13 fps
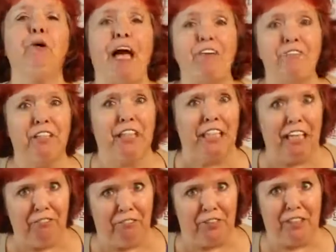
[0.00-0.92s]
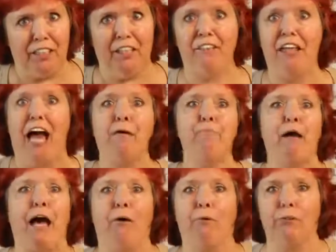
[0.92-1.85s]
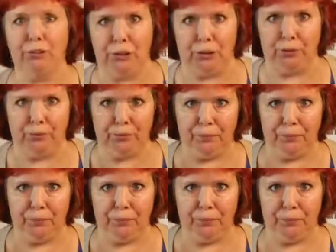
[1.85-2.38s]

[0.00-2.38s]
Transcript: have given that power to.